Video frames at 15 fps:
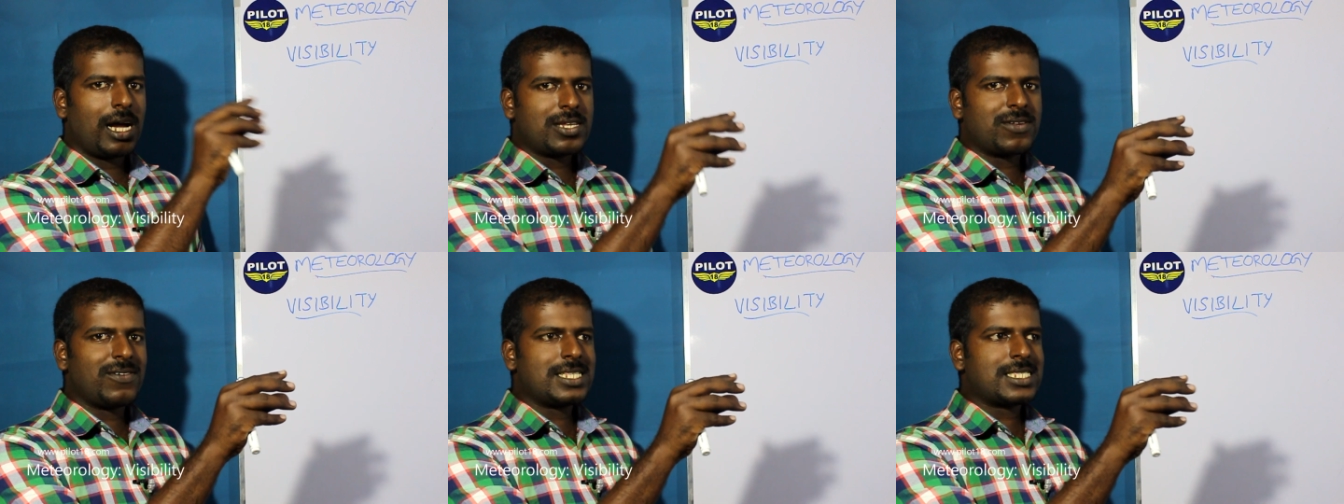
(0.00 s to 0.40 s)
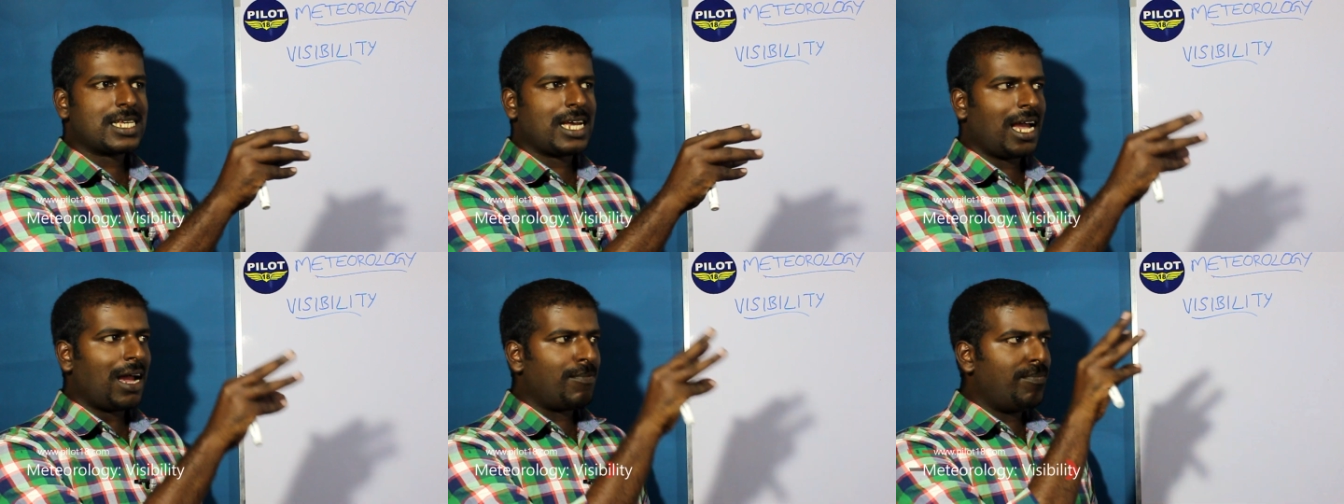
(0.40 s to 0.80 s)
at which
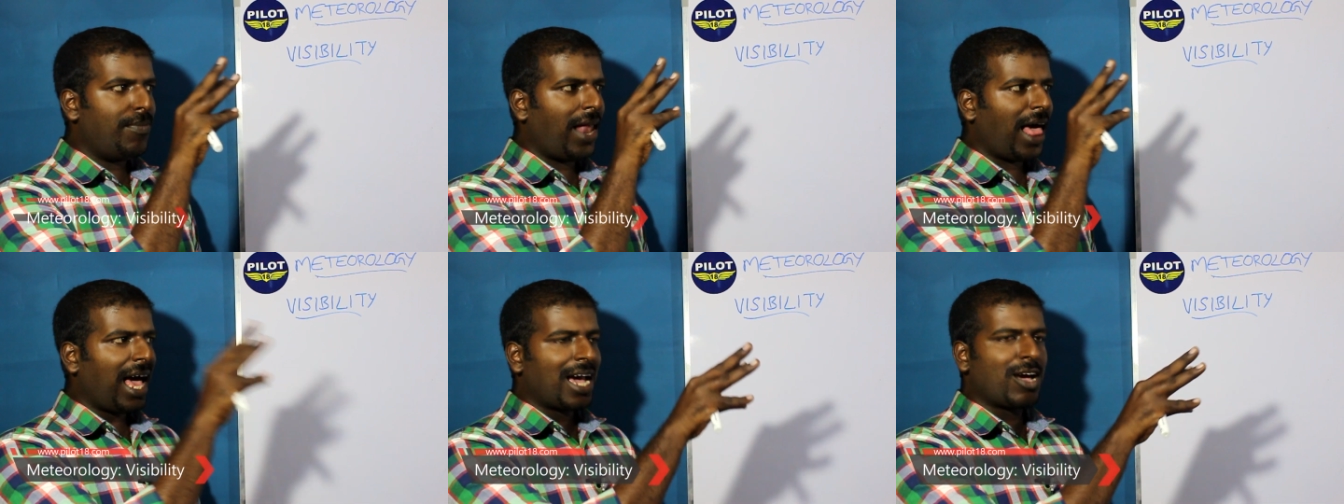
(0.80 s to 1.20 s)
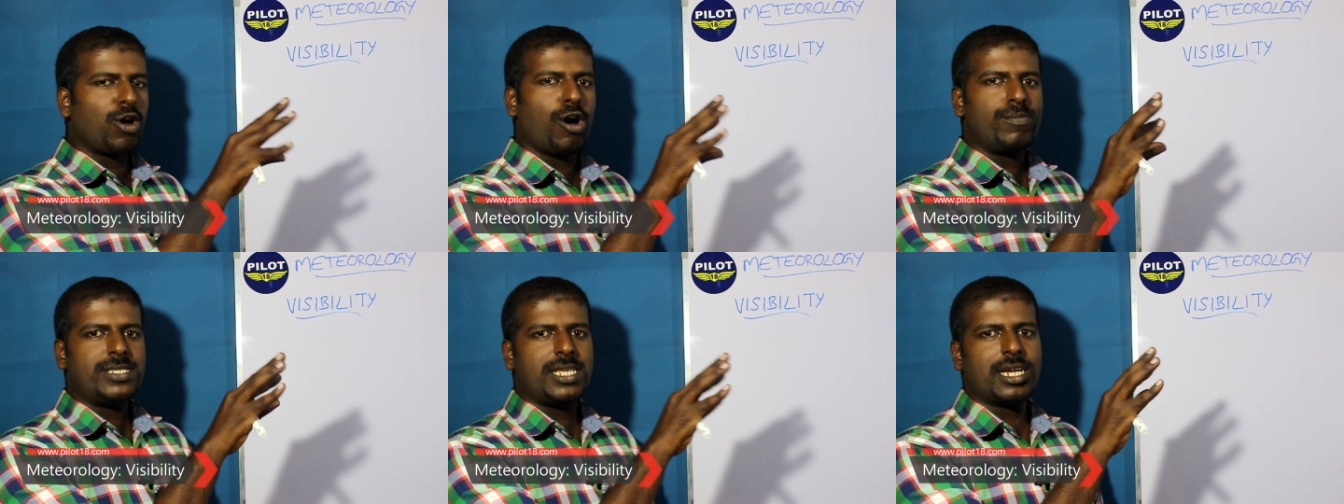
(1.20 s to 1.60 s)
a black
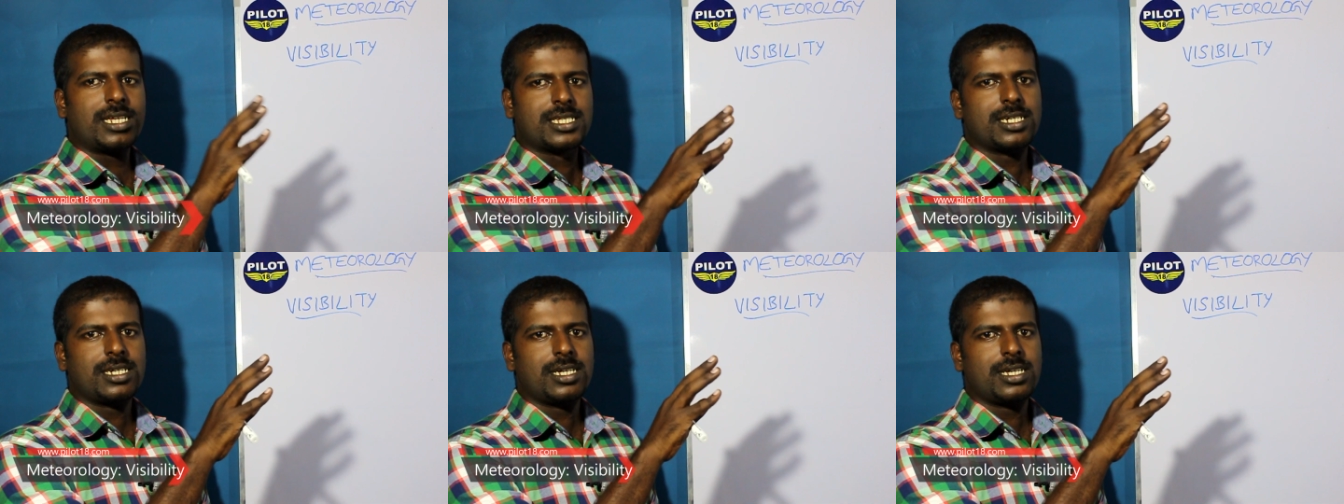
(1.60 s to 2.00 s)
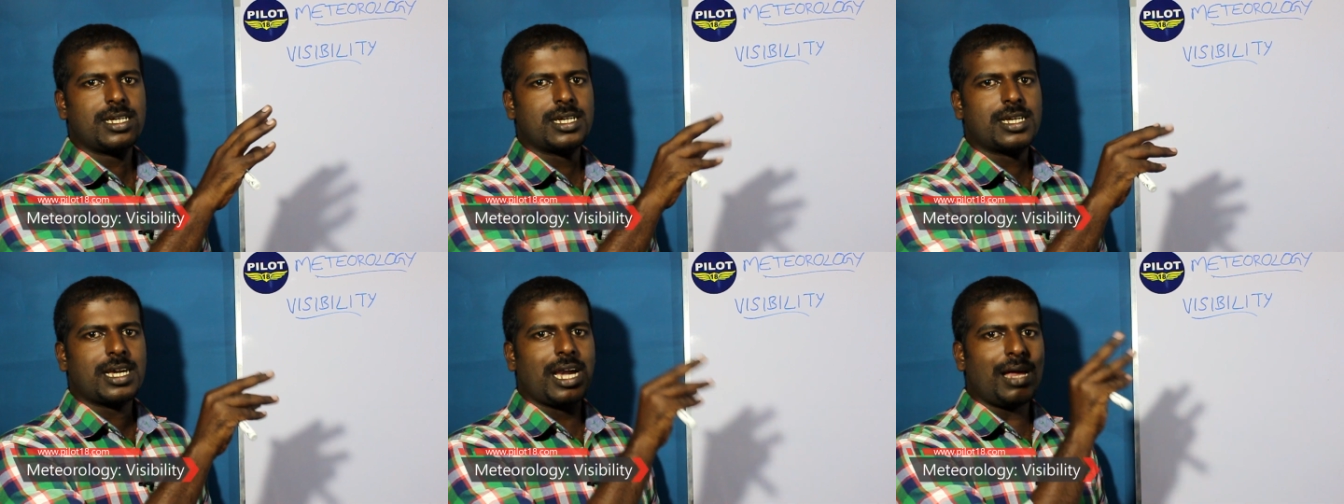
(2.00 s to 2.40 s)
object
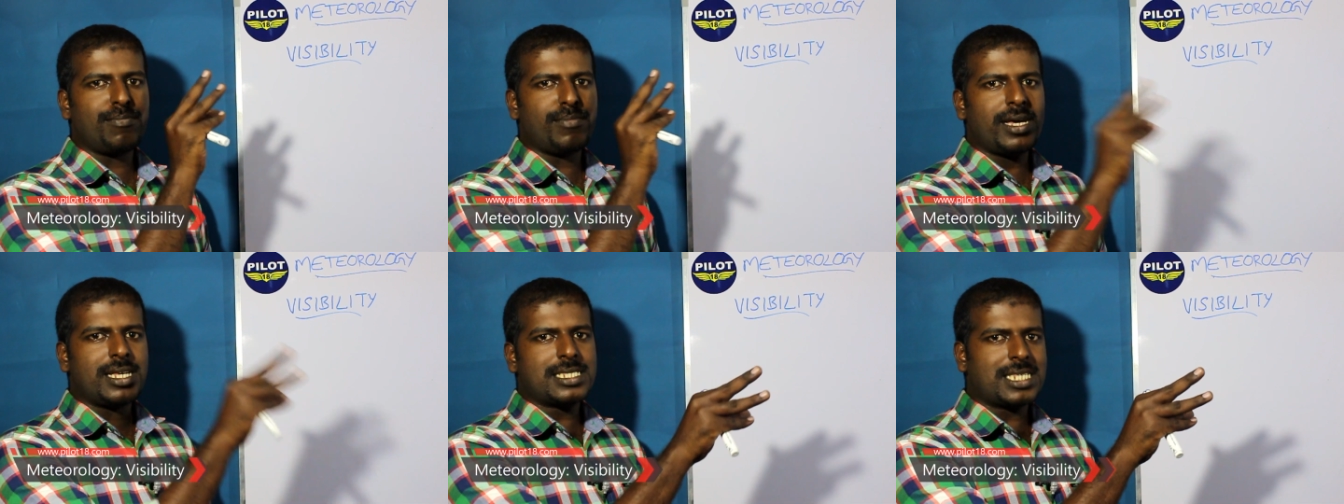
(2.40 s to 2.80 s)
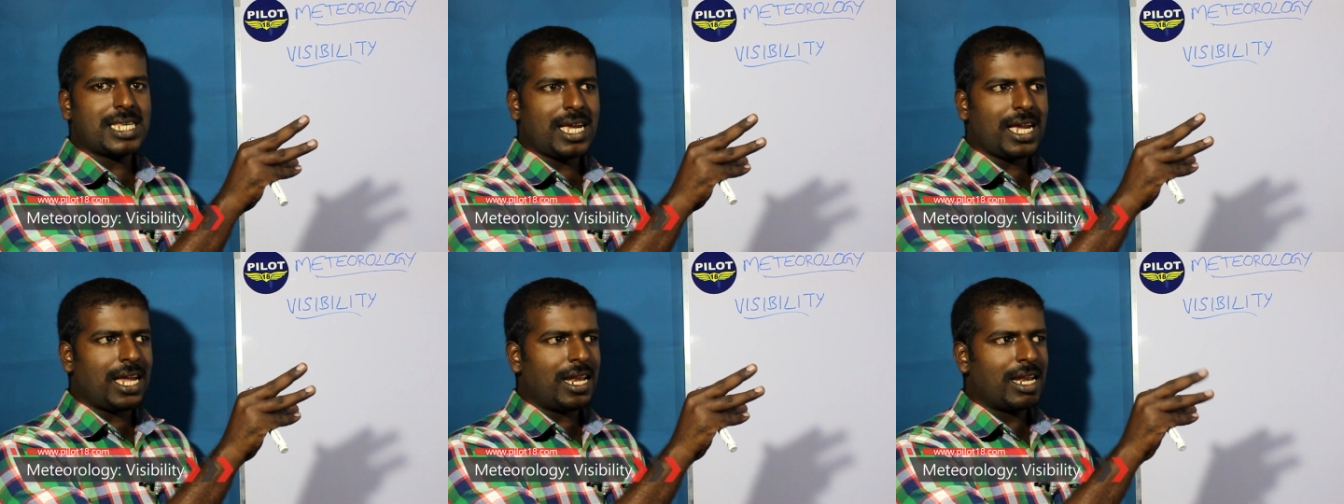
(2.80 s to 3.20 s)
can be
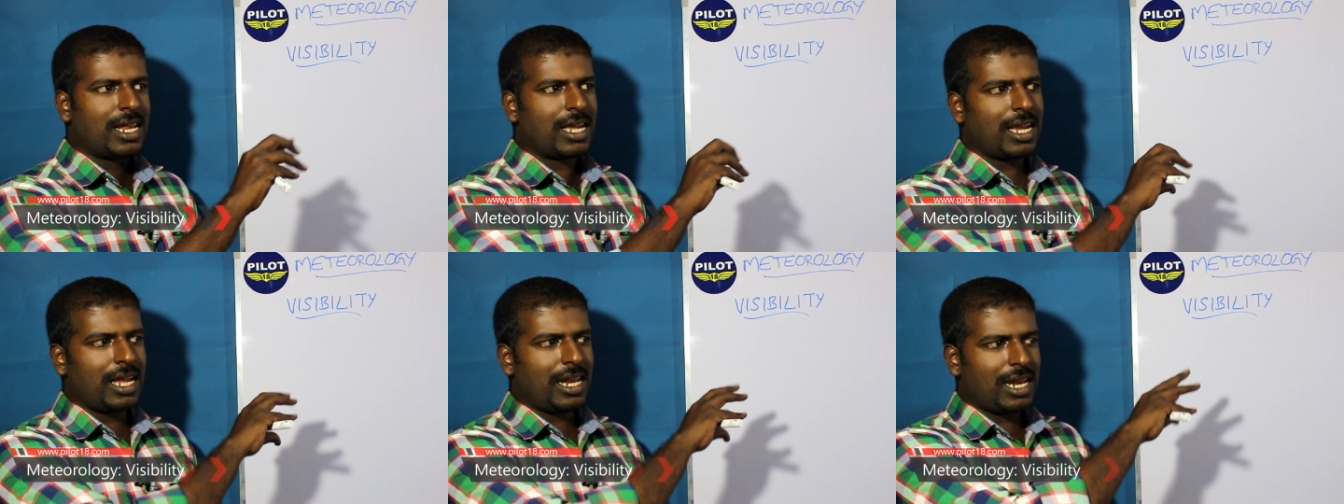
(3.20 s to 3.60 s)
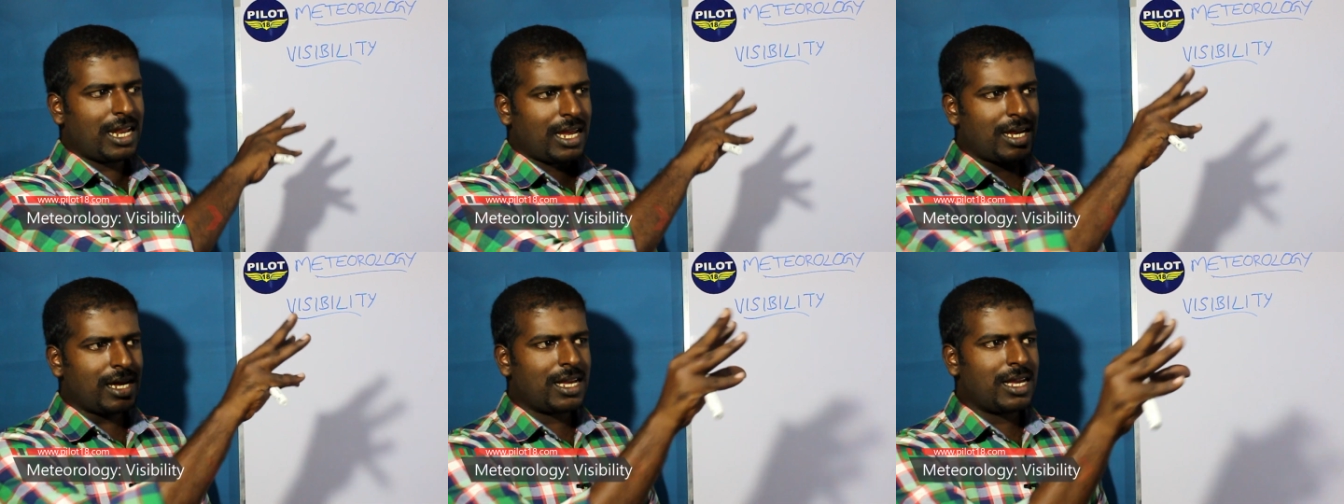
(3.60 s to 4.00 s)
seen in
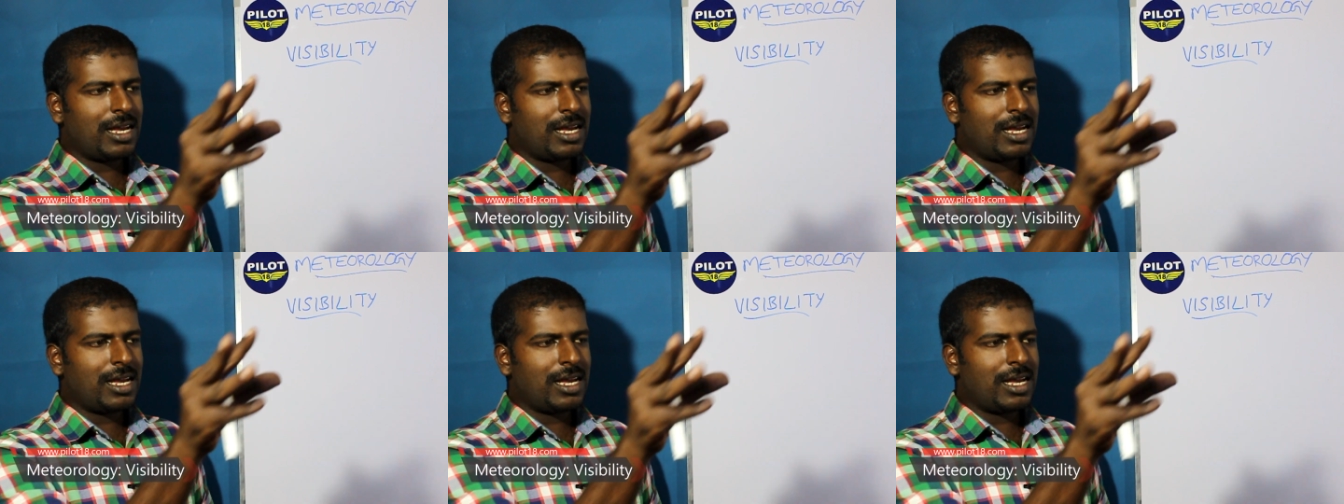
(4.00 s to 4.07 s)
a